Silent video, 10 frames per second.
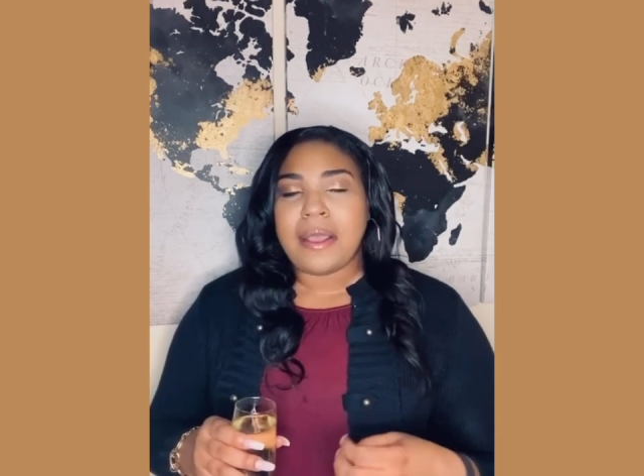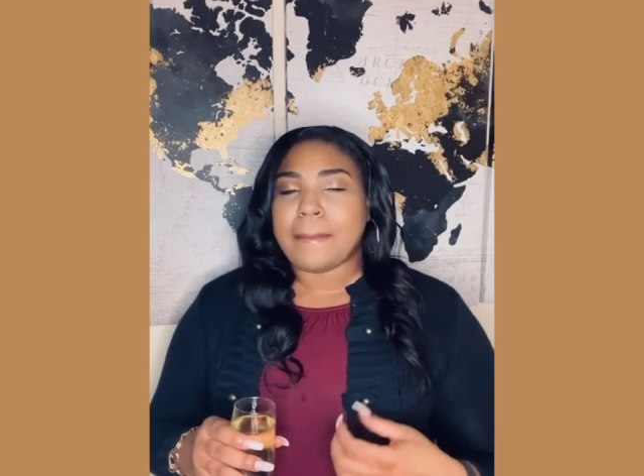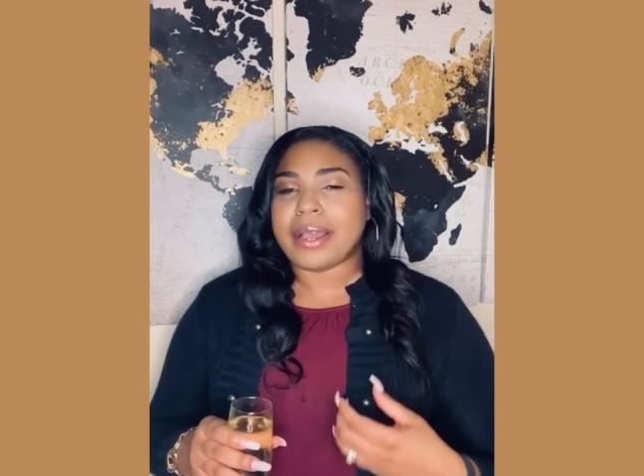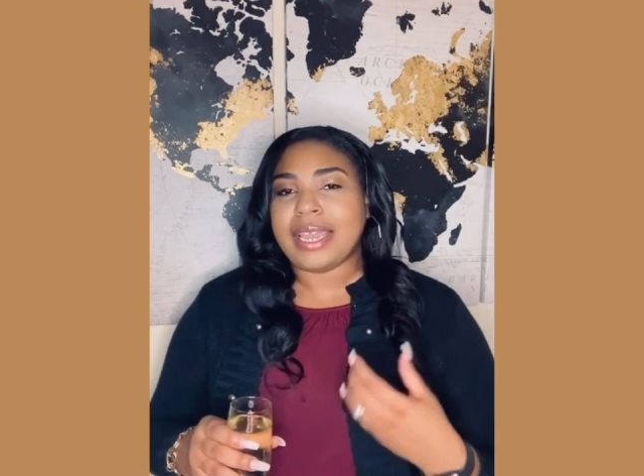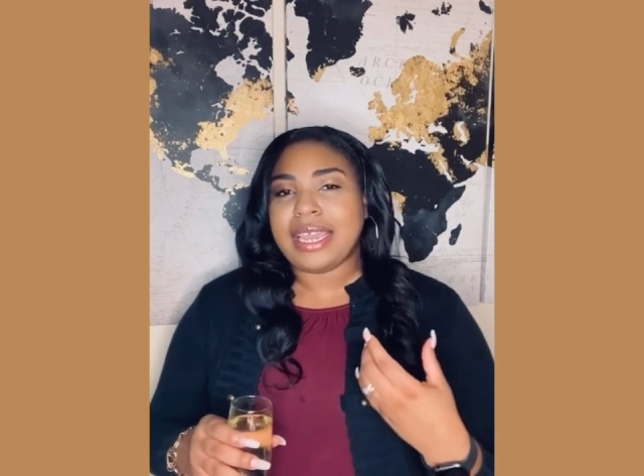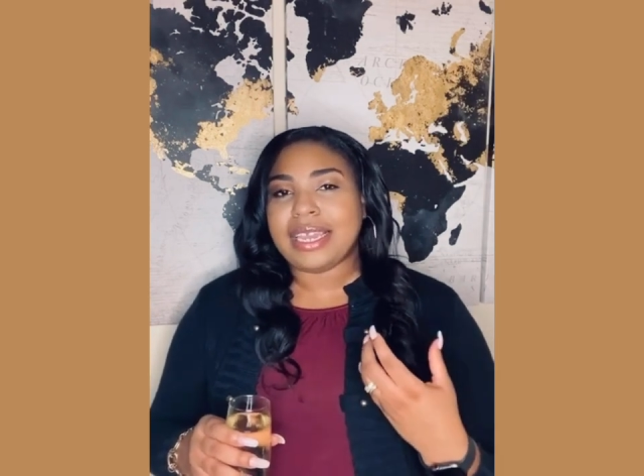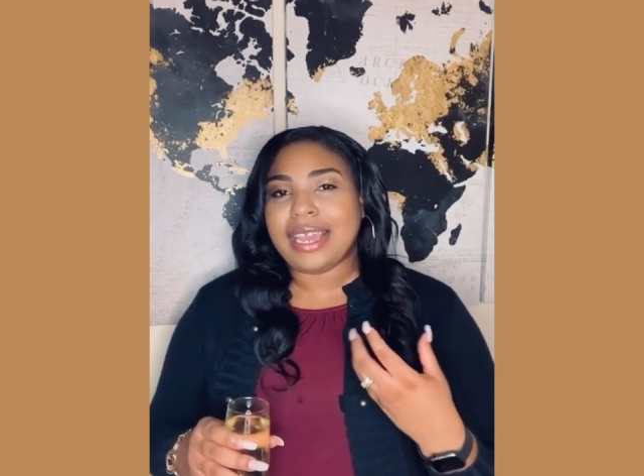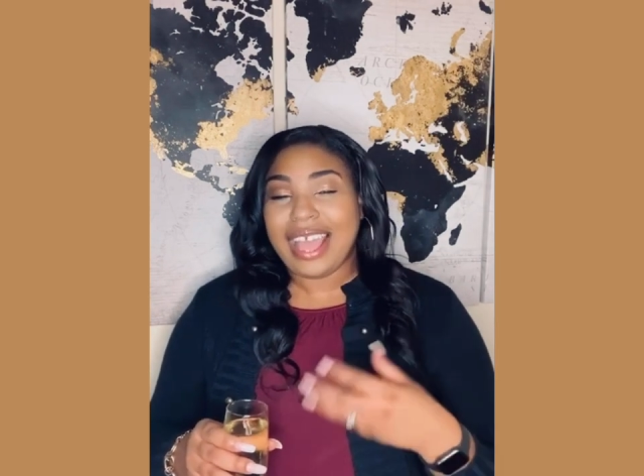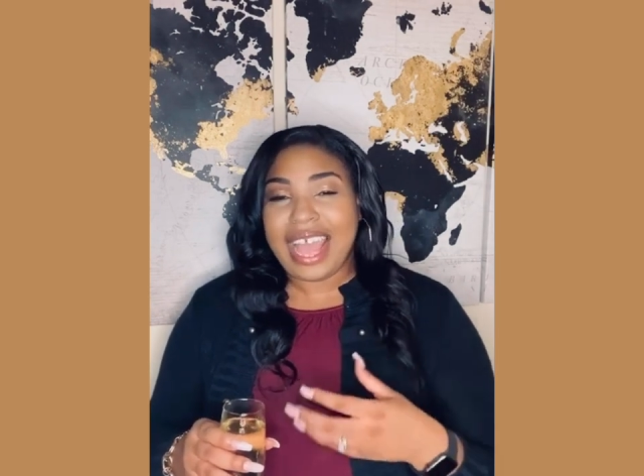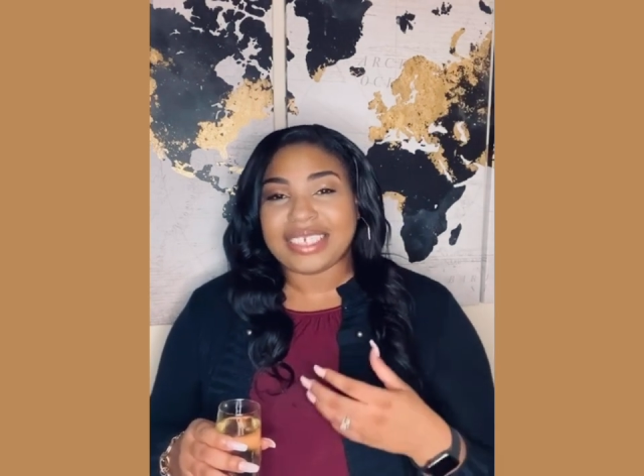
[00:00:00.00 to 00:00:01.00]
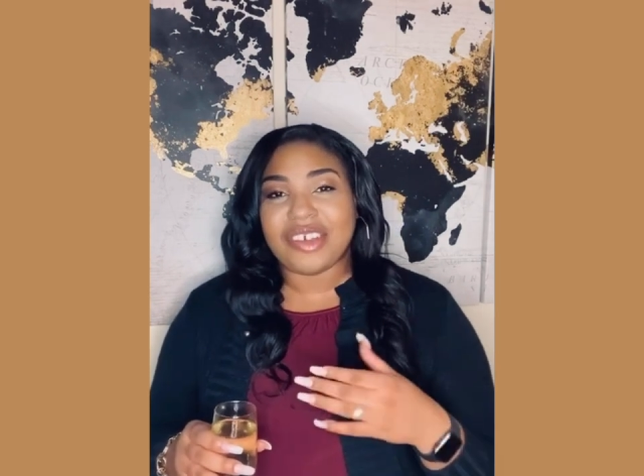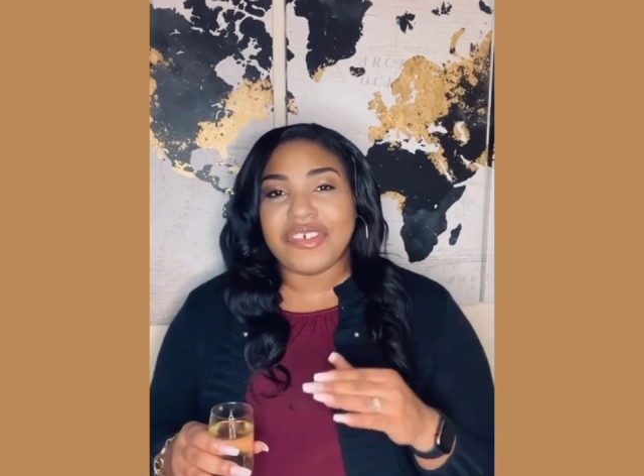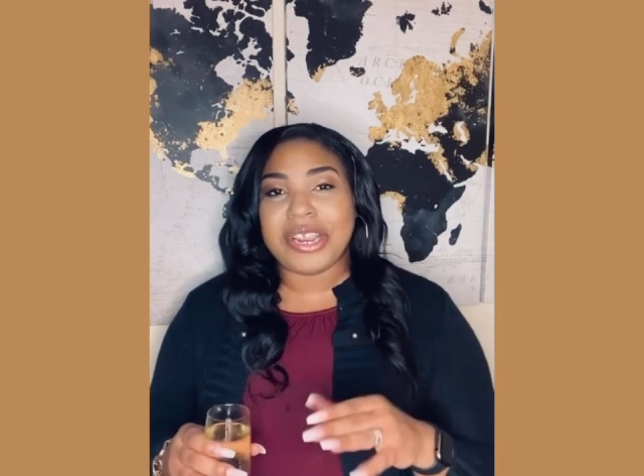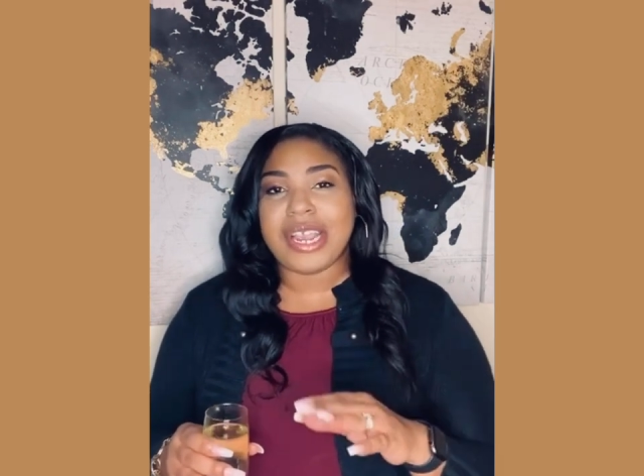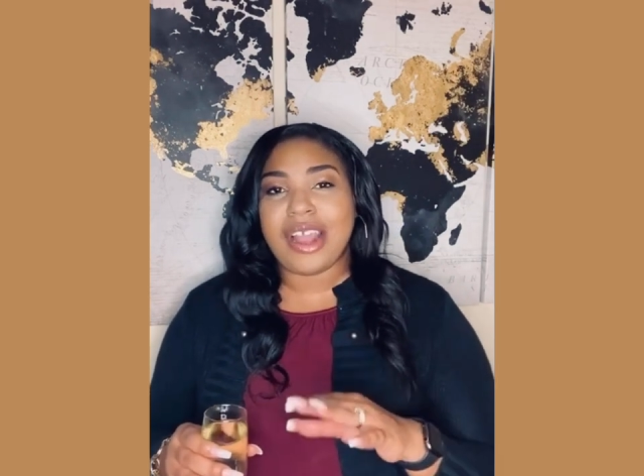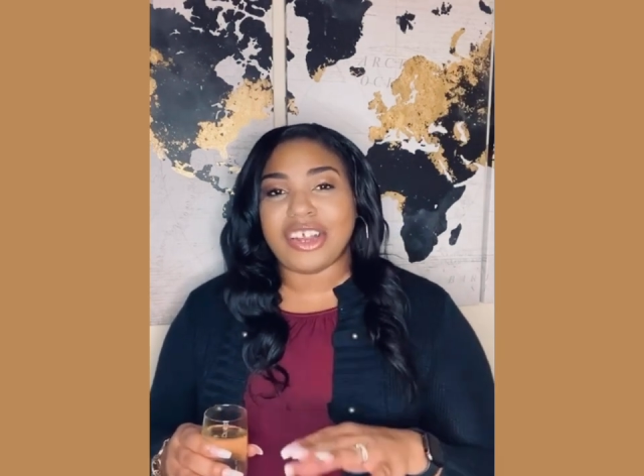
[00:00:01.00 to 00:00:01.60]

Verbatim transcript: but he has a very harsh